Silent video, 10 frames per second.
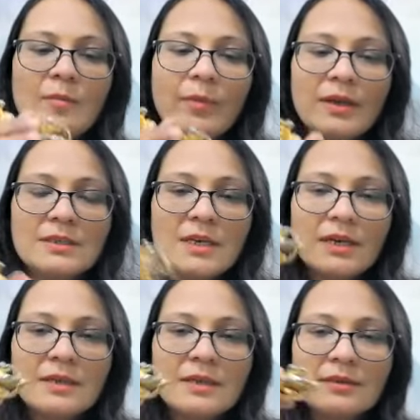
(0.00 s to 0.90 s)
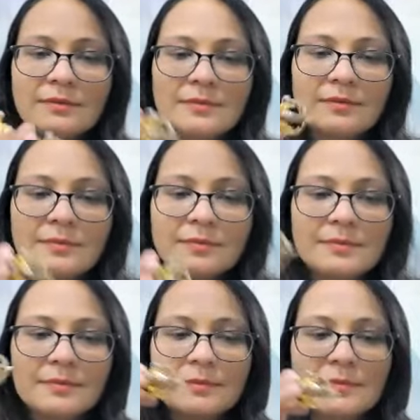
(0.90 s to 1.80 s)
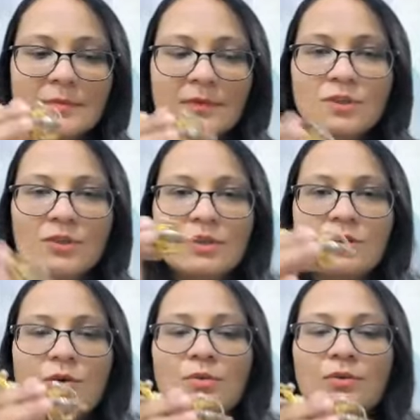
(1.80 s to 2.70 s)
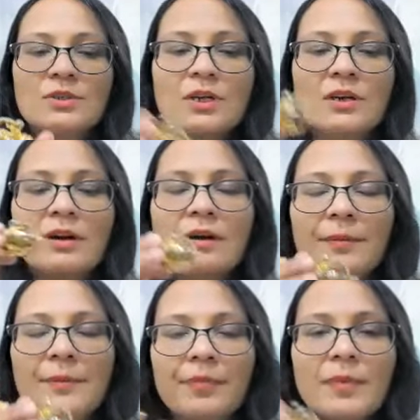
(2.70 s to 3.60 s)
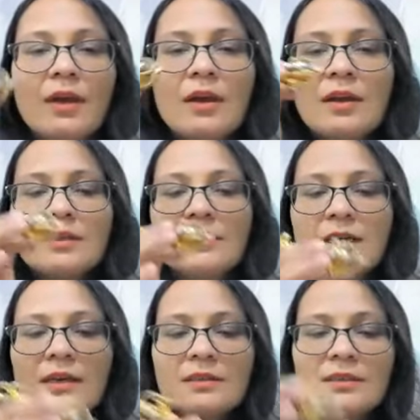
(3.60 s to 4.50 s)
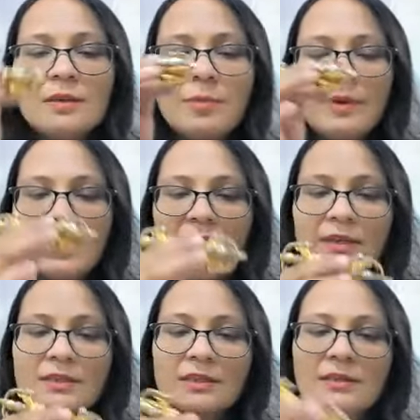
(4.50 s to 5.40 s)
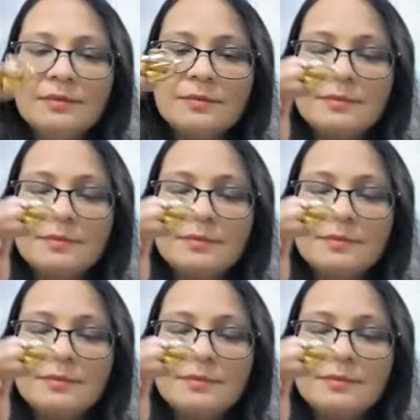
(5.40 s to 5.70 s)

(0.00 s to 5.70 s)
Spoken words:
being done to your throat chakra. Take a deep inhalation.